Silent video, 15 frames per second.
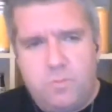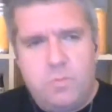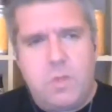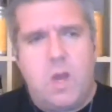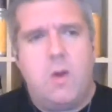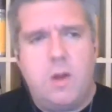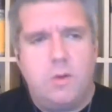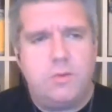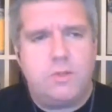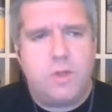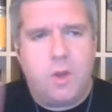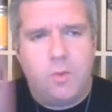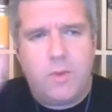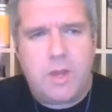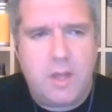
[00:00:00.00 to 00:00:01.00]
We're going old
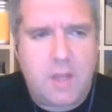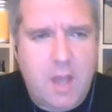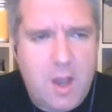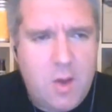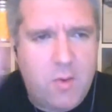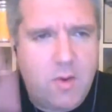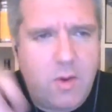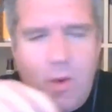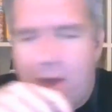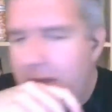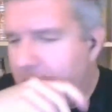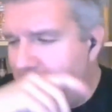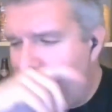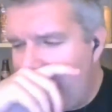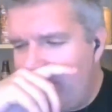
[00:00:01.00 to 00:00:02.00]
school. We're going to go
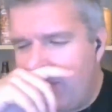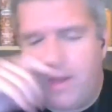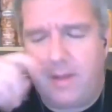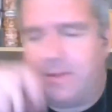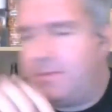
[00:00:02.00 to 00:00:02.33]
quite, um,